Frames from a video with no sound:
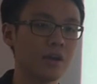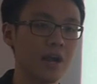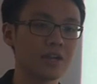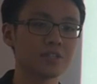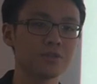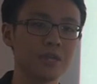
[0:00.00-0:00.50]

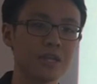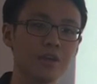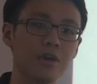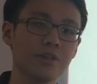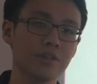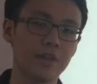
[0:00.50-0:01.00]
actually
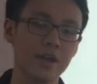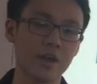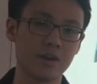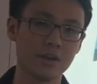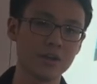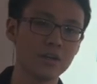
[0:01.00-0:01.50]
not
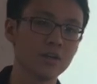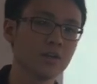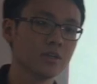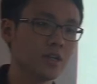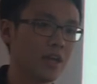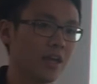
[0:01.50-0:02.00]
there,
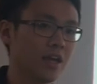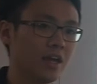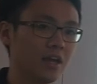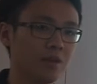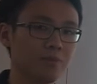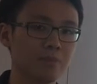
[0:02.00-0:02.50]

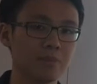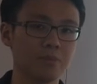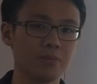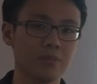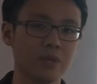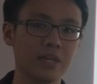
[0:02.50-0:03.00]
and
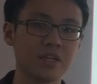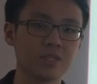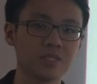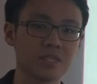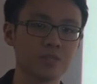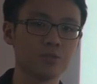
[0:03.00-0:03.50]
lead
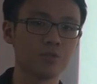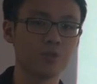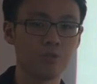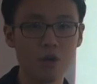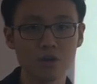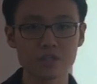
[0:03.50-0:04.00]
us into the
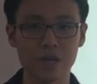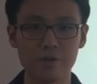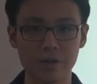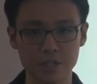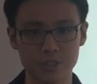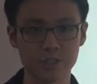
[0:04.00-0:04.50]
wrong
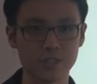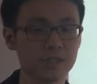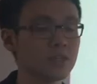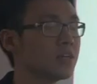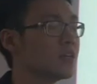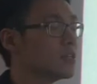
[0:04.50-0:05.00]
direction.
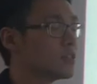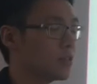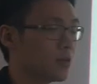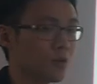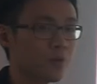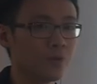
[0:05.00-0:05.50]

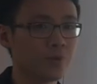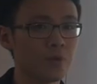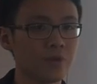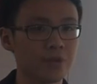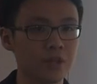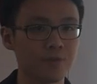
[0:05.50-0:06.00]
So
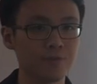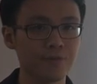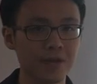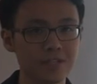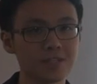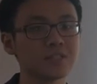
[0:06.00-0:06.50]
the
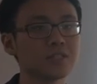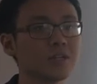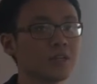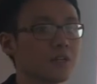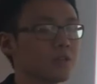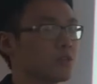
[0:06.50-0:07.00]
fix
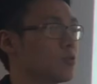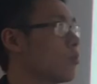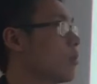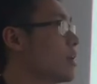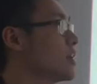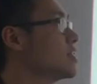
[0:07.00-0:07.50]

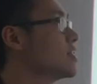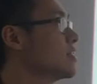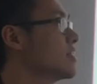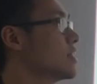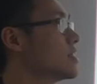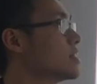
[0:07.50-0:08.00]
towards
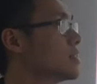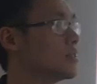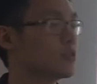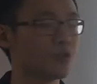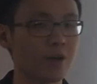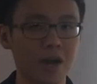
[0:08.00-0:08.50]
this
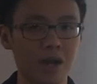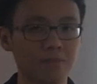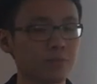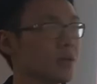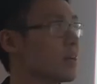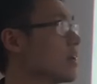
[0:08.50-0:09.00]
trap
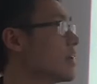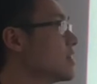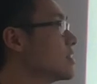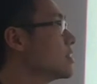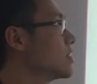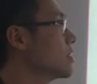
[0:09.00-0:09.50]

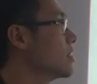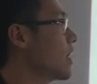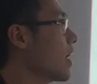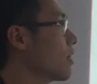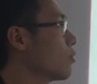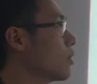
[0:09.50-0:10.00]
is
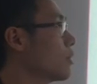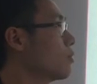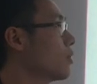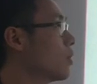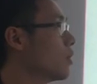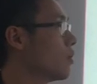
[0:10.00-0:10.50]
that we
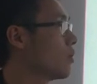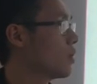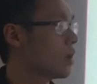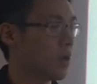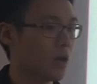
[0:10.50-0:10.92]
will